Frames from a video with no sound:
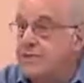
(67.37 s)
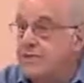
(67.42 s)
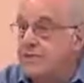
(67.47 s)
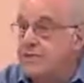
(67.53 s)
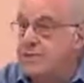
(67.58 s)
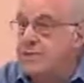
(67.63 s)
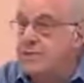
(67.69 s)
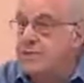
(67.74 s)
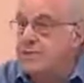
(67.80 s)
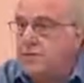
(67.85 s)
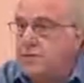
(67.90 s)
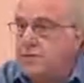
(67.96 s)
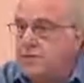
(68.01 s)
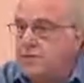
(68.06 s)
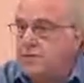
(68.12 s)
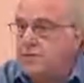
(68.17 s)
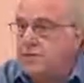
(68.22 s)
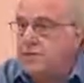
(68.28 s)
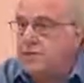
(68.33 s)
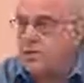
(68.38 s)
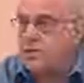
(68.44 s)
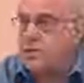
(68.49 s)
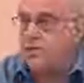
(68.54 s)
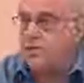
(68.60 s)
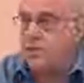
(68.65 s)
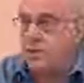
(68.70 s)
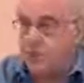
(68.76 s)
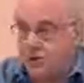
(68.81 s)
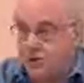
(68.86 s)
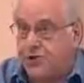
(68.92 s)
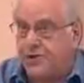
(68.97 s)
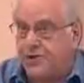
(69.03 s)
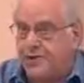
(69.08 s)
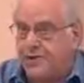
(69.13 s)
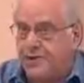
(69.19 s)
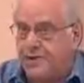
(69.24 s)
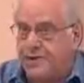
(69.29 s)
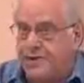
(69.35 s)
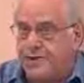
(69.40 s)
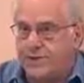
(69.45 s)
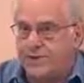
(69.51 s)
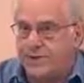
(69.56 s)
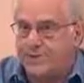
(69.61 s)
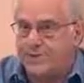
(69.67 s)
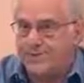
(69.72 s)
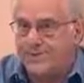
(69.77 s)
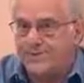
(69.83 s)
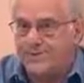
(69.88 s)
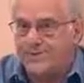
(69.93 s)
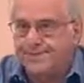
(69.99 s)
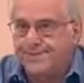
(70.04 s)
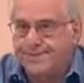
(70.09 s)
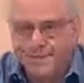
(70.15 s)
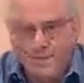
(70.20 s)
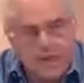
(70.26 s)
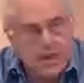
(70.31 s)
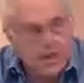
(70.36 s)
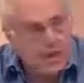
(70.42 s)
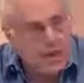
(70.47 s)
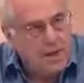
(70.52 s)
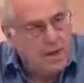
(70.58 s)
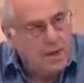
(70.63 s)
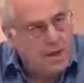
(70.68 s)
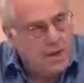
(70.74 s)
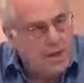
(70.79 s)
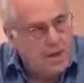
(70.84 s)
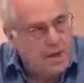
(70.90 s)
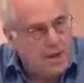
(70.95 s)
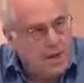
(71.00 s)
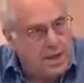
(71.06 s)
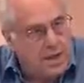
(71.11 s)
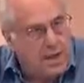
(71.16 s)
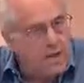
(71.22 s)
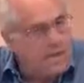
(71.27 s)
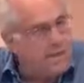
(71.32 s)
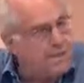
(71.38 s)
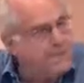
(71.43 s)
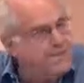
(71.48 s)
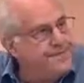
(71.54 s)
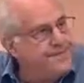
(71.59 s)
views around the world of what you're about to hear.